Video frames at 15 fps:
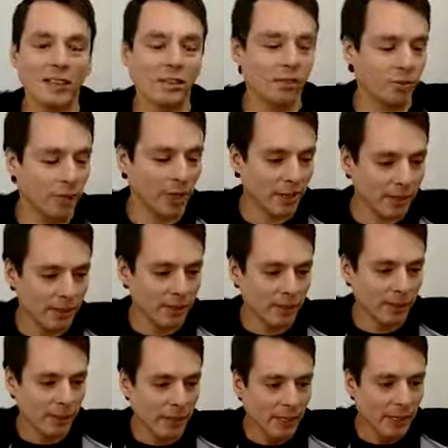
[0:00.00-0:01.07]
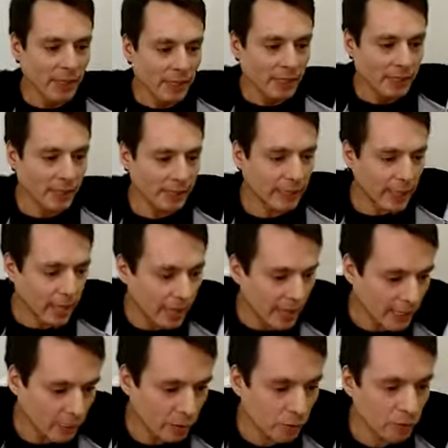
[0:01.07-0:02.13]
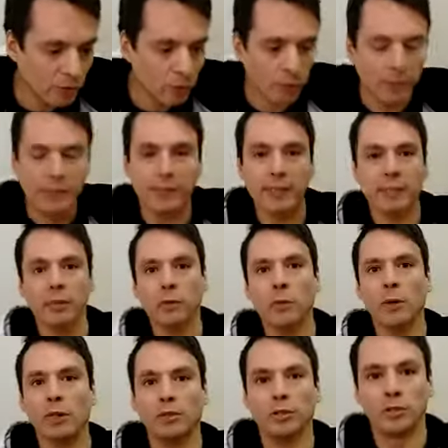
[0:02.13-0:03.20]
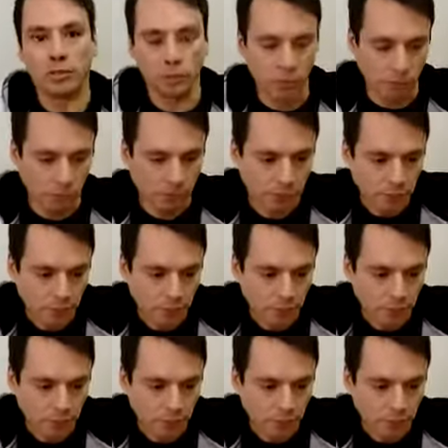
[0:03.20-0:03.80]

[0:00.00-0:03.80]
3, the student will set questions